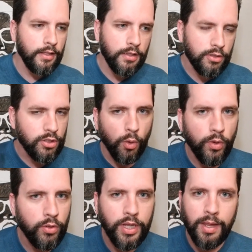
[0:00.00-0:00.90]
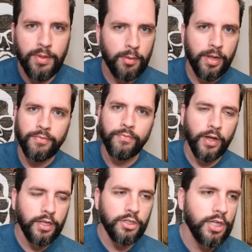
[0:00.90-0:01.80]
There's no one who came into my
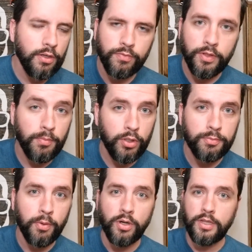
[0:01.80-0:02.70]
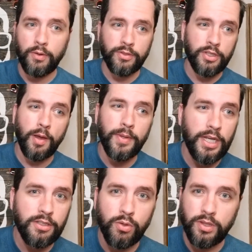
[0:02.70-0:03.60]
fucking channel for the most part that was coming
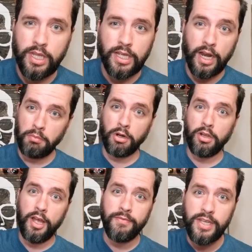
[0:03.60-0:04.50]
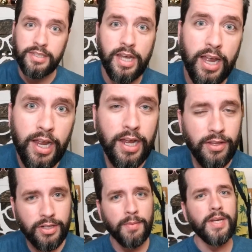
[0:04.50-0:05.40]
into it thinking, I'm gonna love this guy.
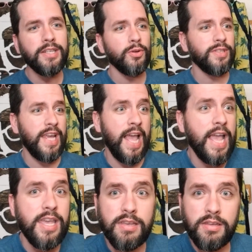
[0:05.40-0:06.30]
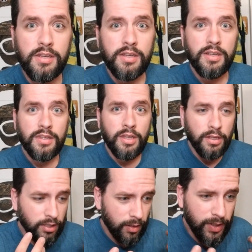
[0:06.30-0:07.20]
They're coming into it to hate.
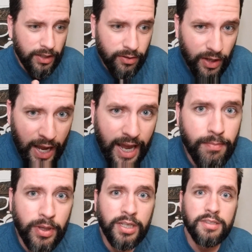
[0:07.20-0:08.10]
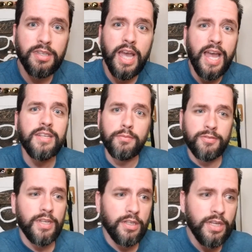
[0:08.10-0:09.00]
They're coming in to hate because of the iDubbbz
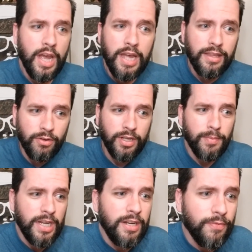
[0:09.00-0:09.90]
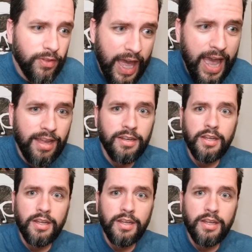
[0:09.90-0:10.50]
videos. They were coming in here for that.